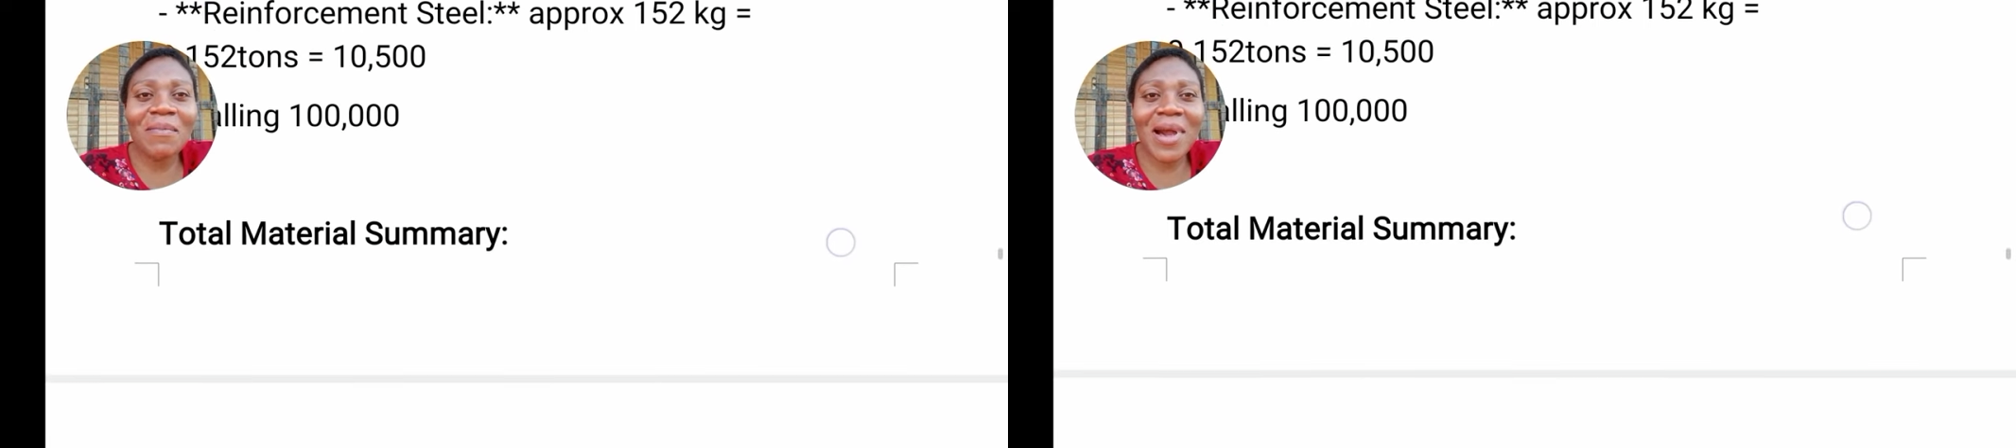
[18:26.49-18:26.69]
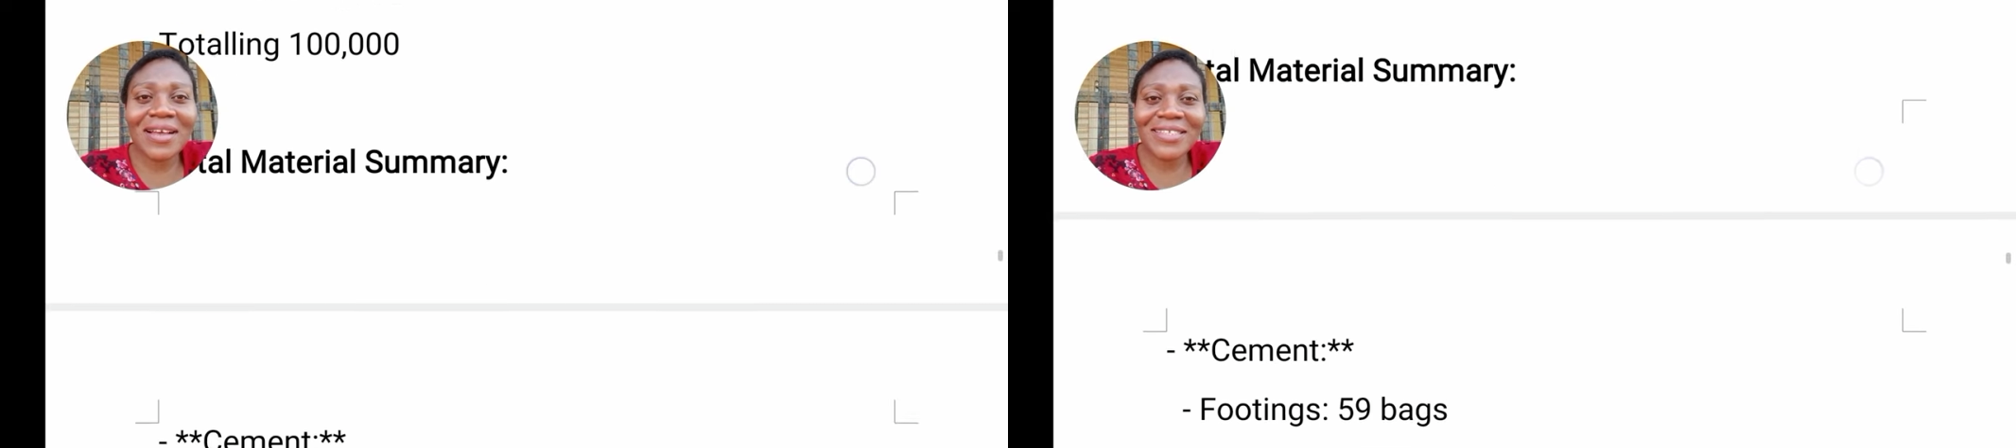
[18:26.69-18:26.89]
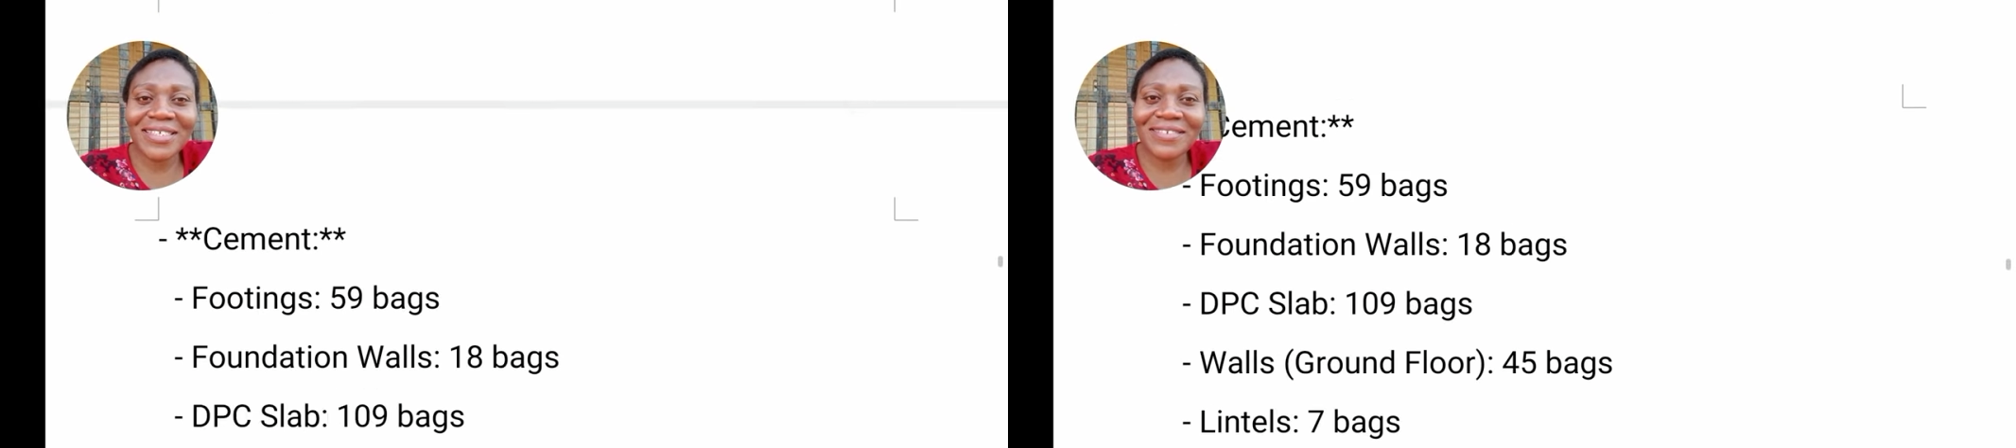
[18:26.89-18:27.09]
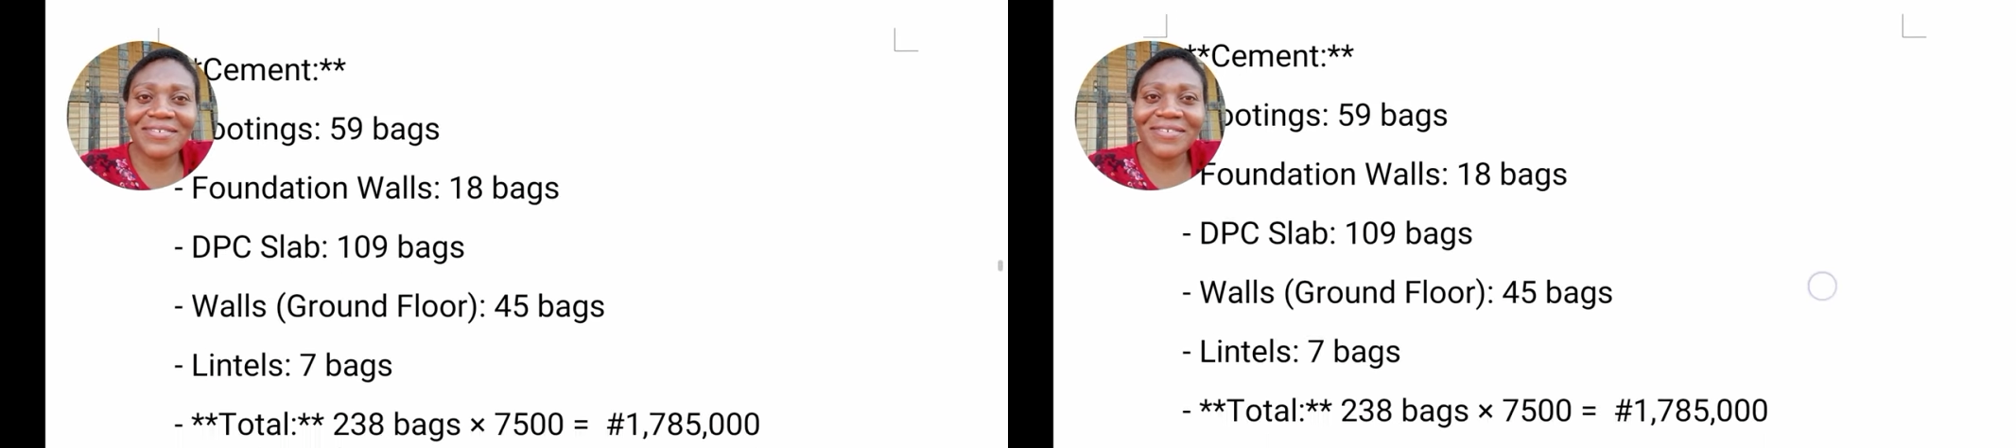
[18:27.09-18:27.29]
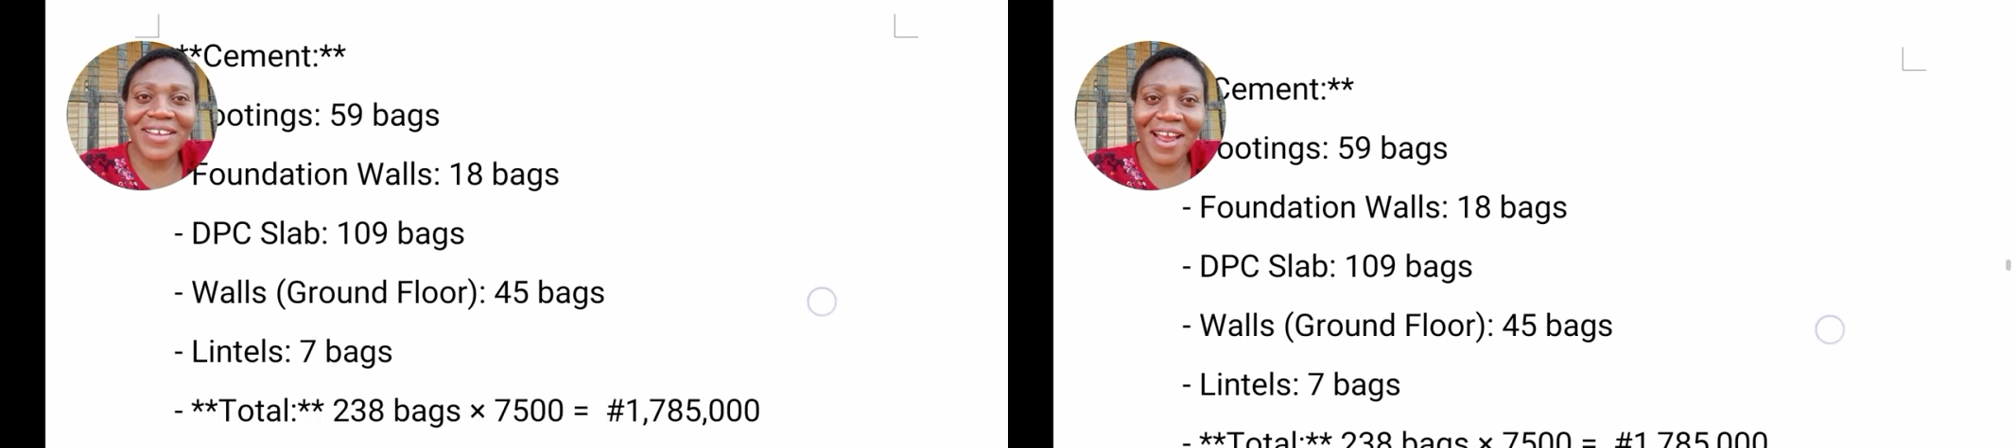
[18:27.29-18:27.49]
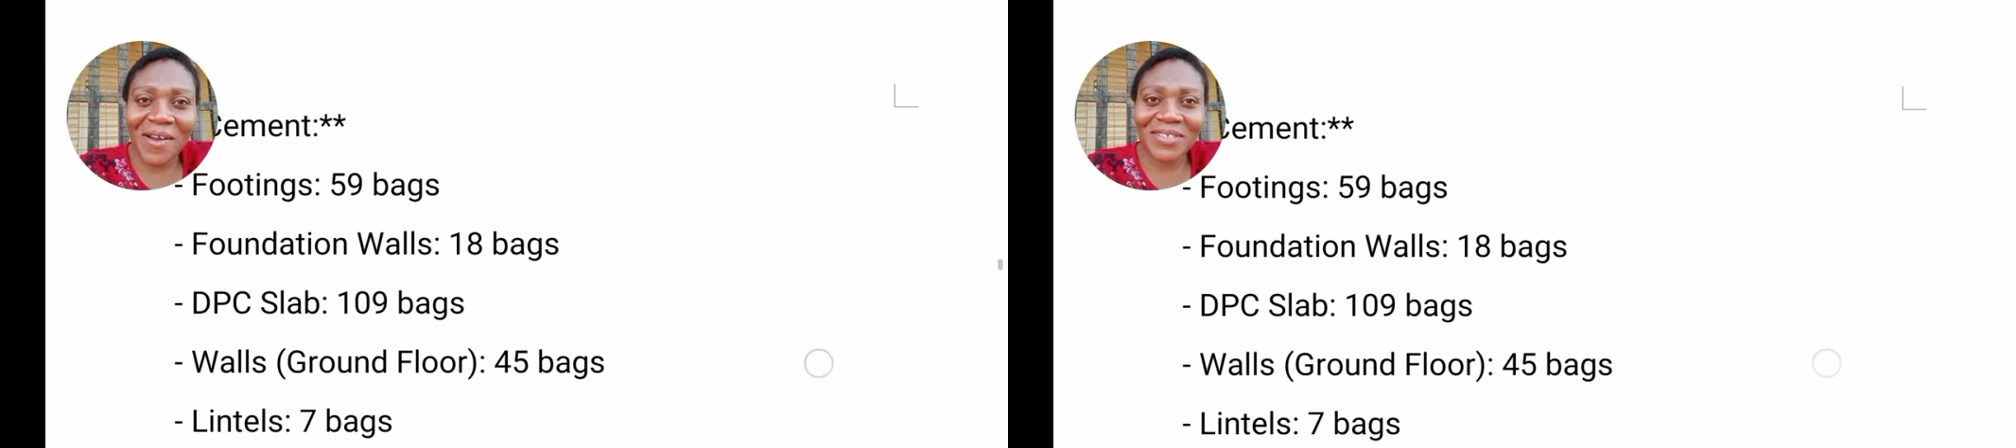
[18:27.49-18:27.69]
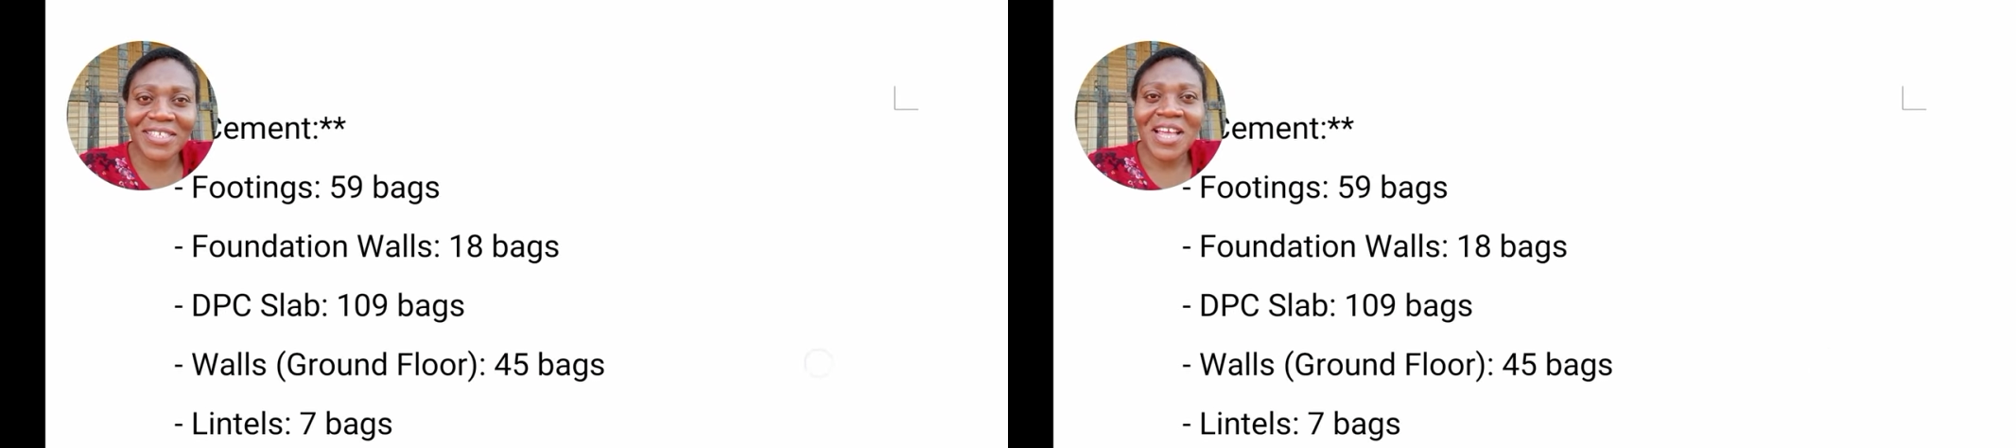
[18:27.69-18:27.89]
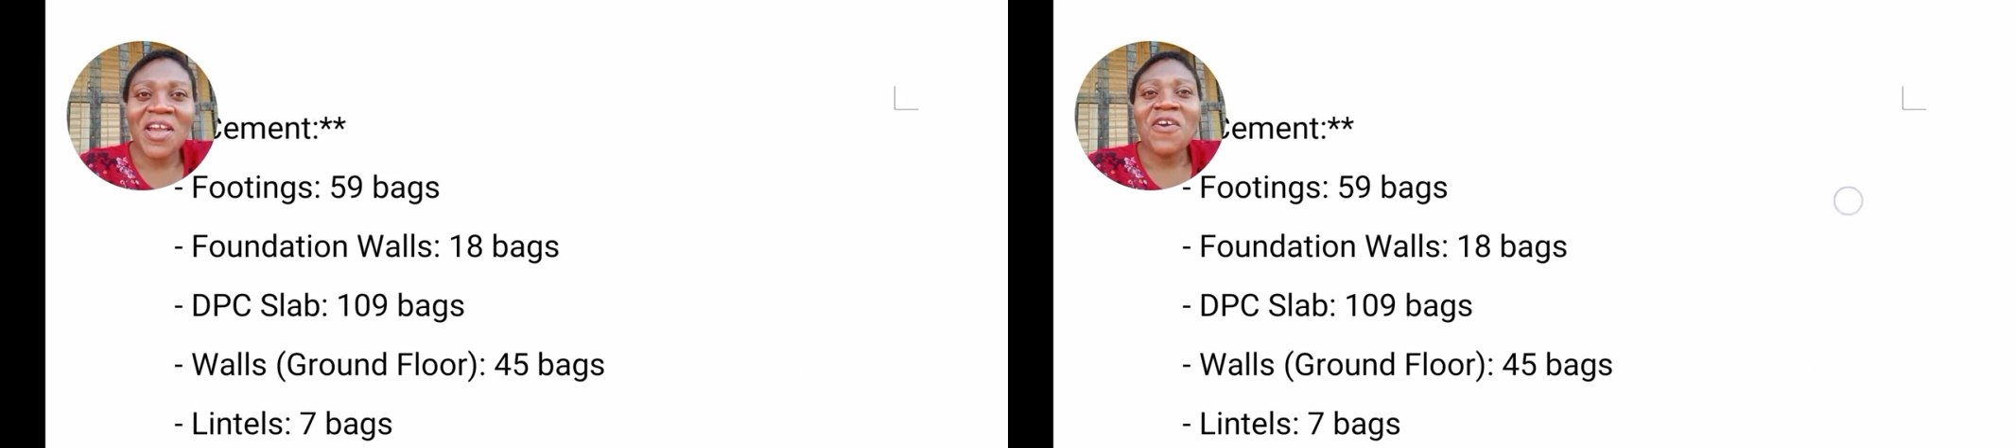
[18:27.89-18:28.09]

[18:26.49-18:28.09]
materials